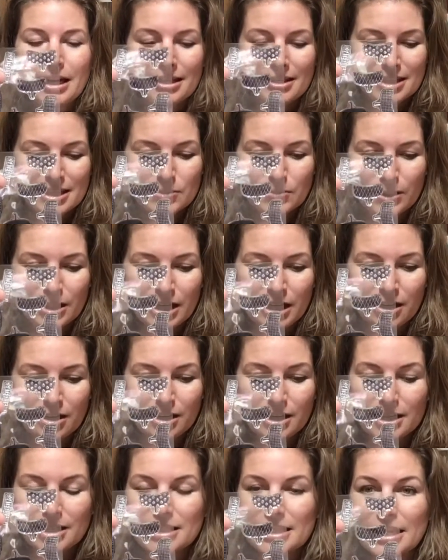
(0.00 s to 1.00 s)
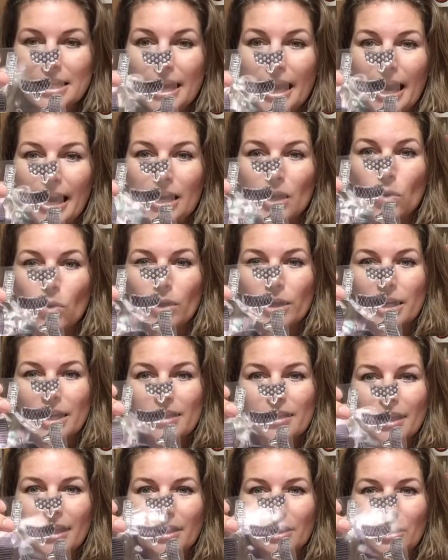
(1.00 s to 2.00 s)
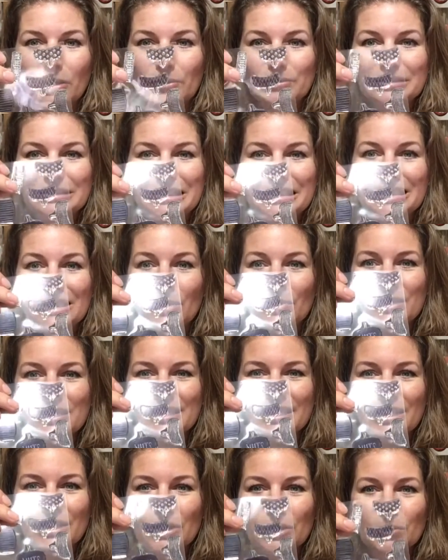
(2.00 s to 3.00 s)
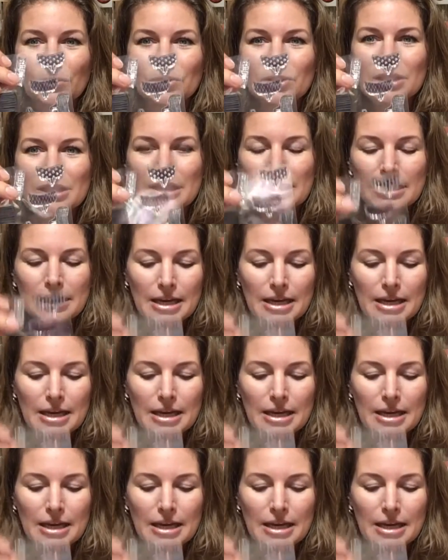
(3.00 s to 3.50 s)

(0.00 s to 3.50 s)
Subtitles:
This one here is the Acorny Thank You. I know, isn't it cute?